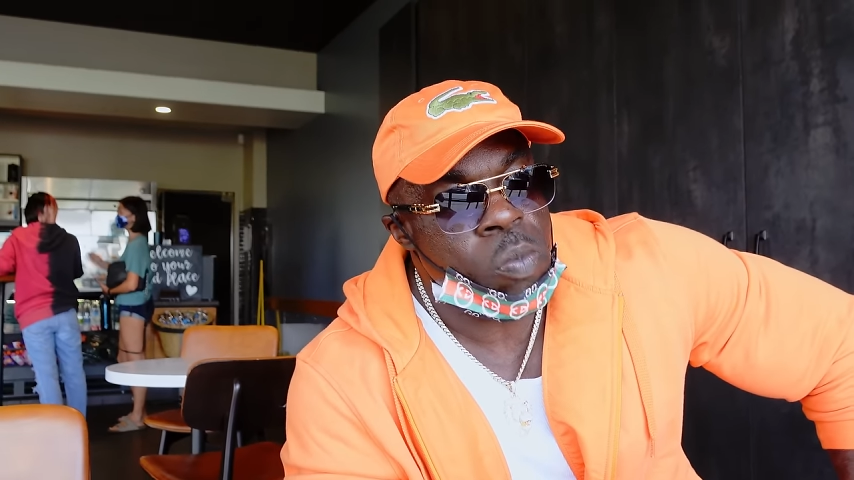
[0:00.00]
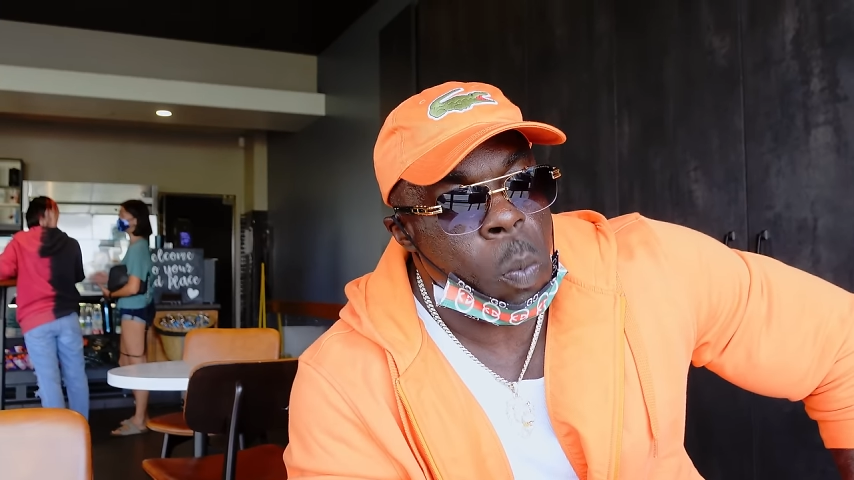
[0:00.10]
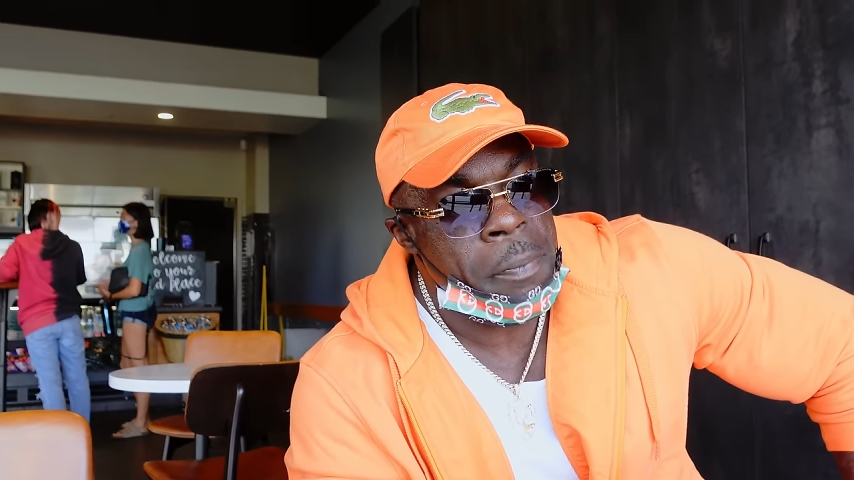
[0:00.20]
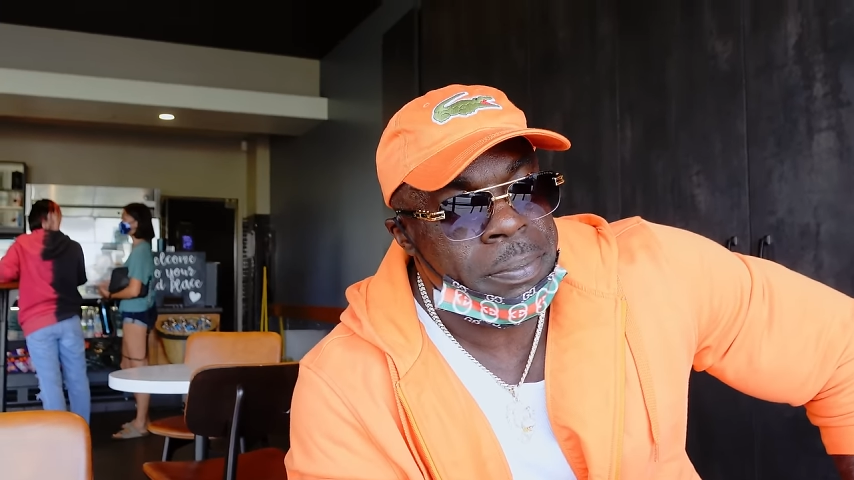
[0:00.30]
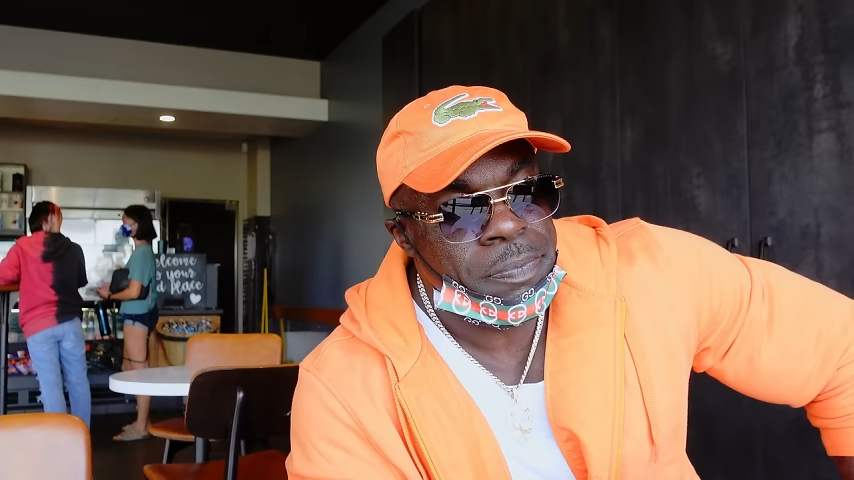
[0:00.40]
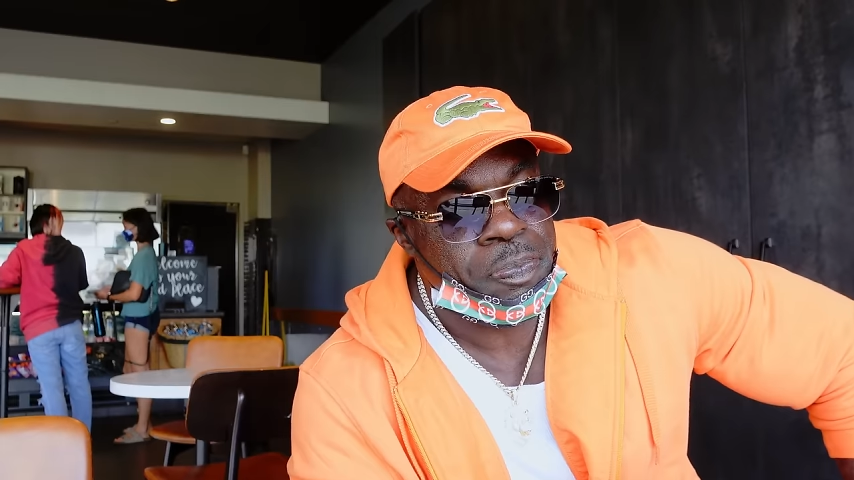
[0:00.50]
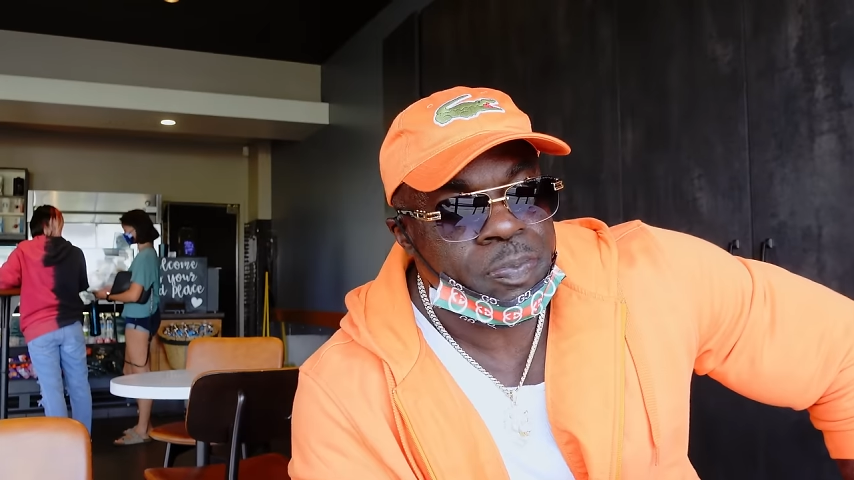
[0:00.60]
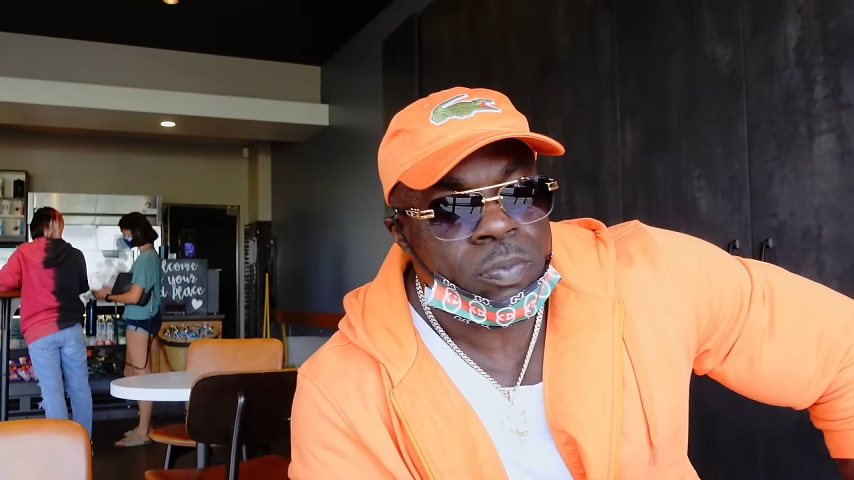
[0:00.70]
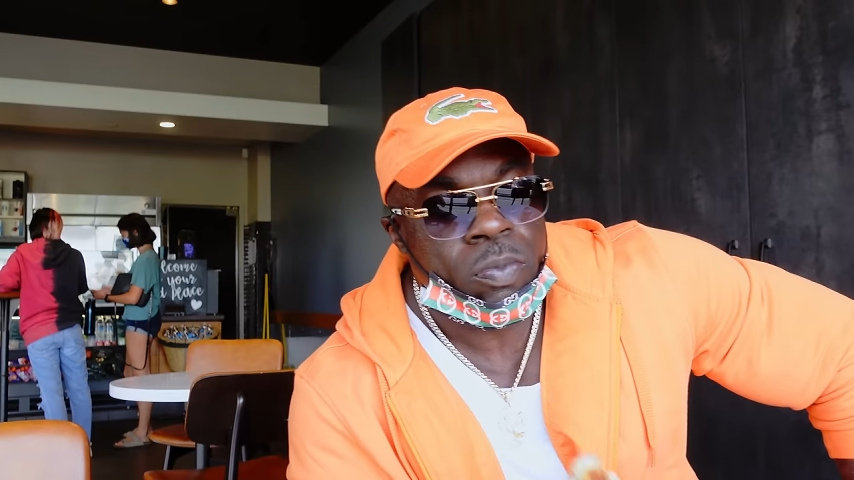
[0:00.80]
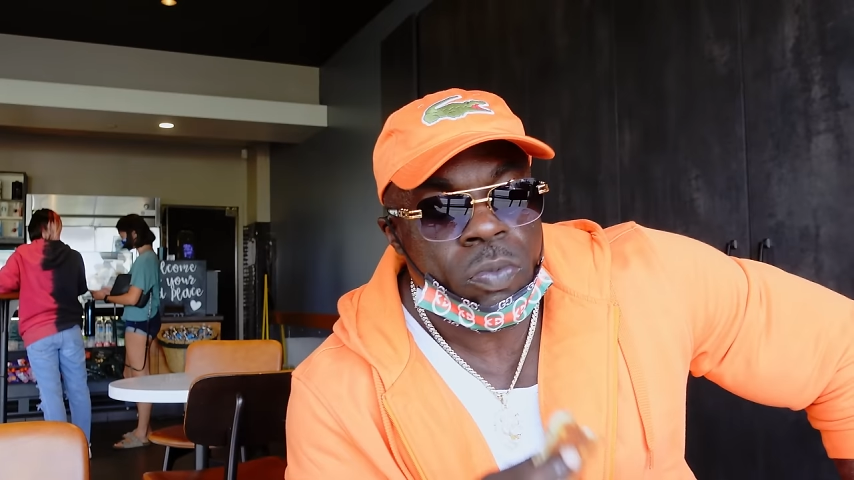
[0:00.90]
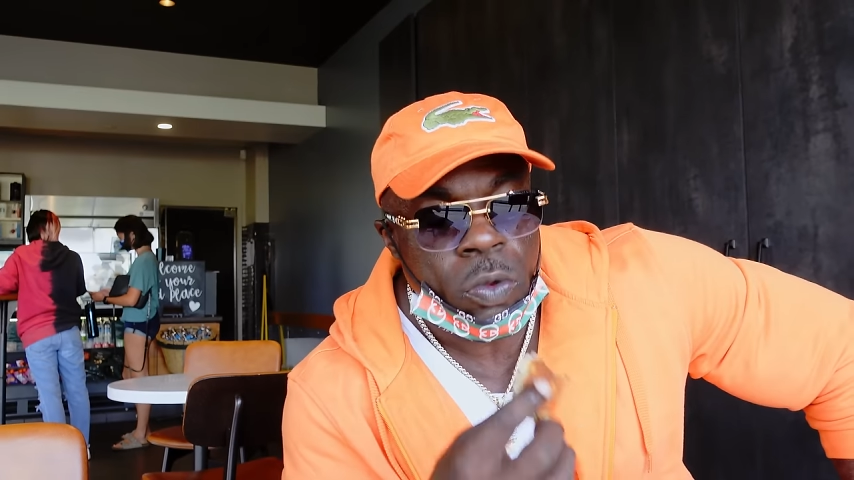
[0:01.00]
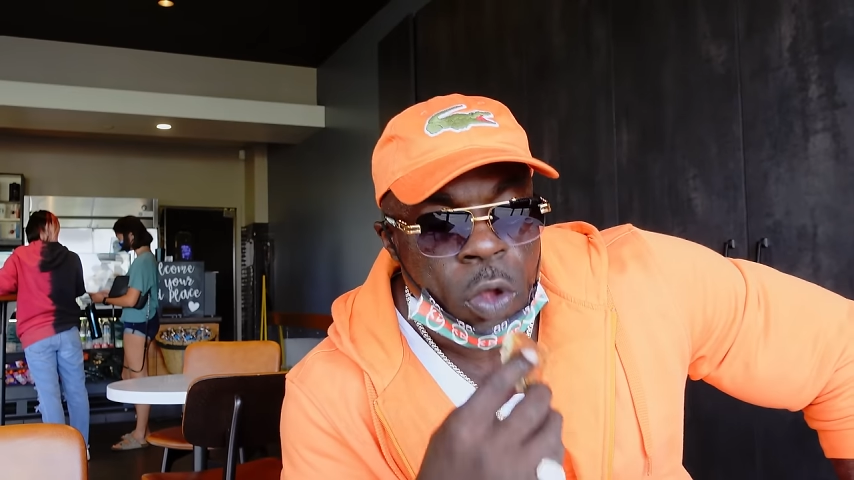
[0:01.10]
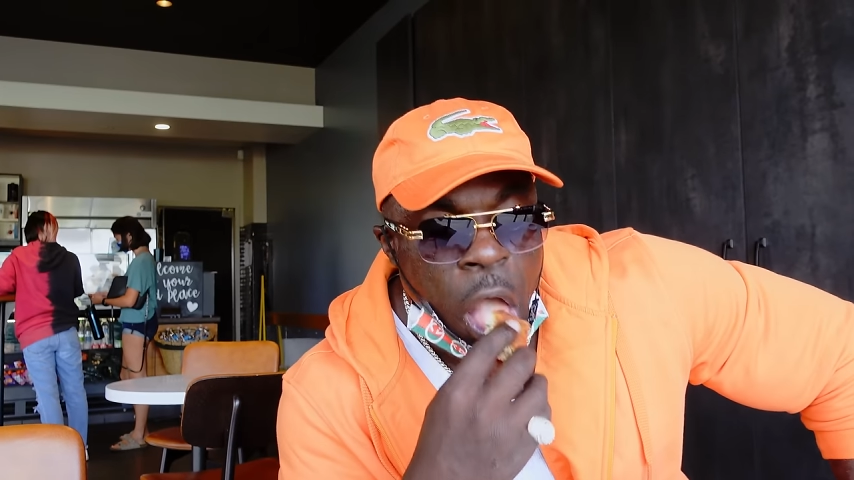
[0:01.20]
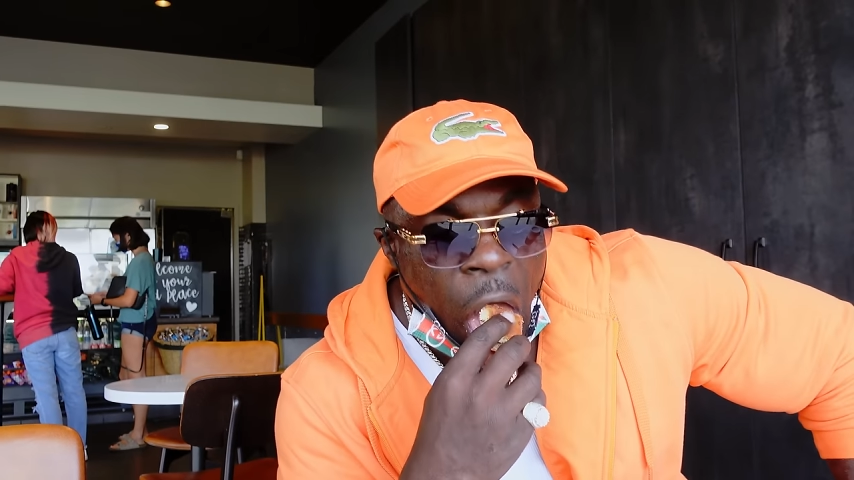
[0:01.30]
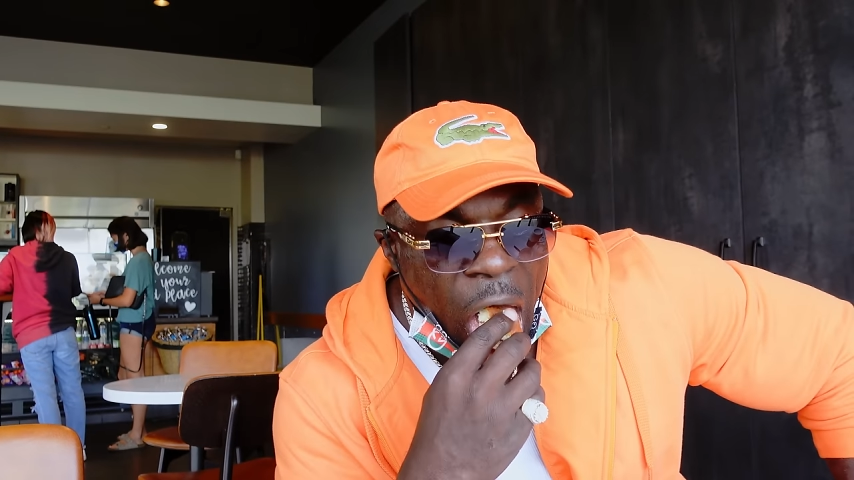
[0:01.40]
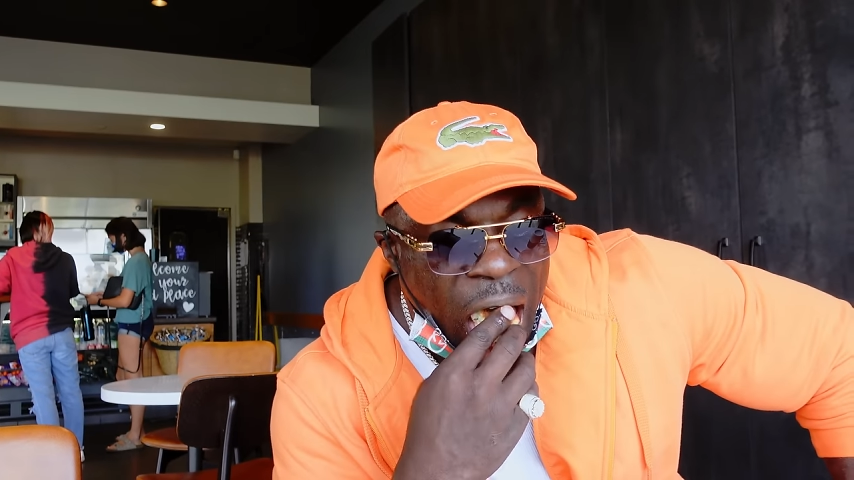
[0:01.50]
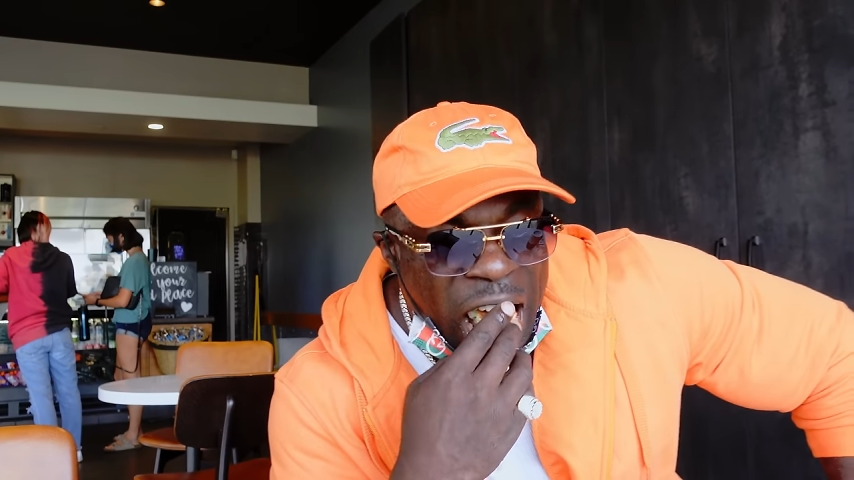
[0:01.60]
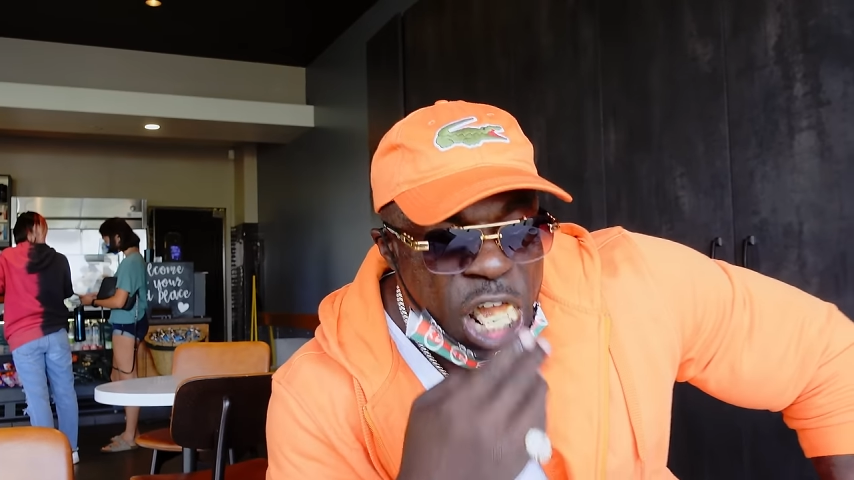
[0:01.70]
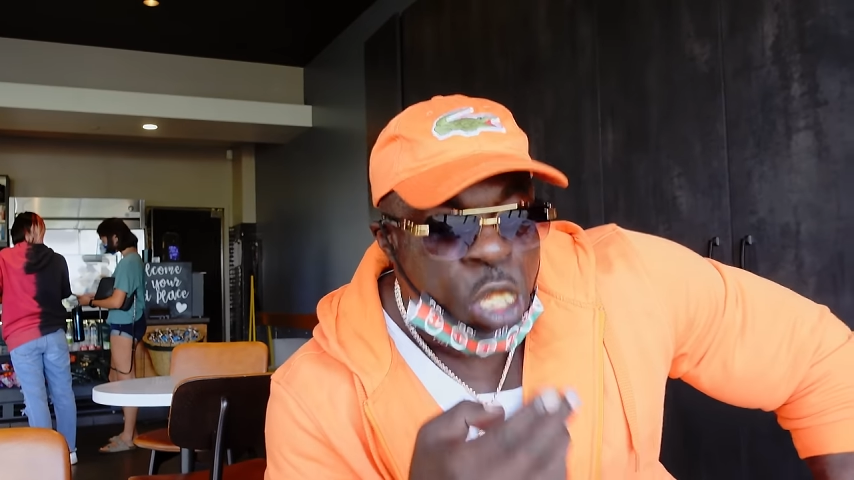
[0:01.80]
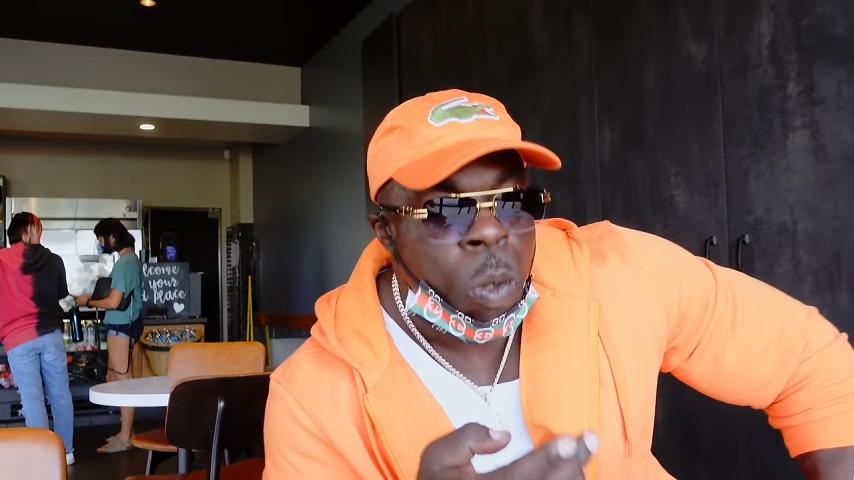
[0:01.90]
the path of success,
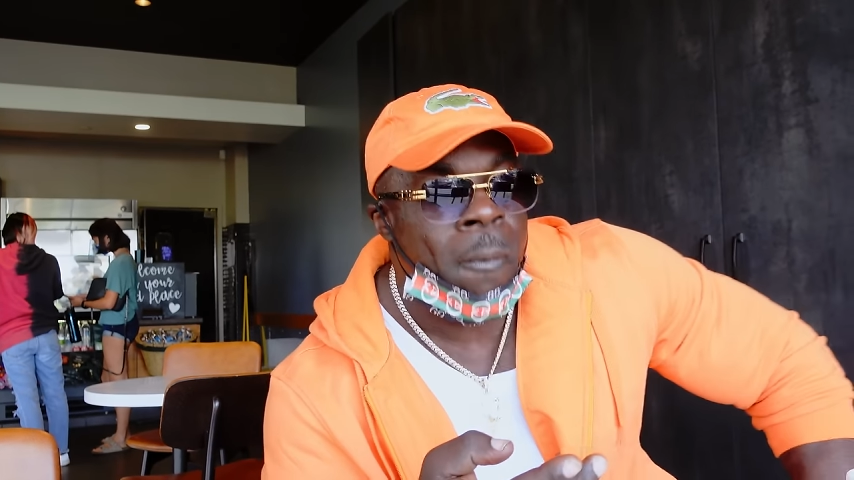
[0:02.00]
man.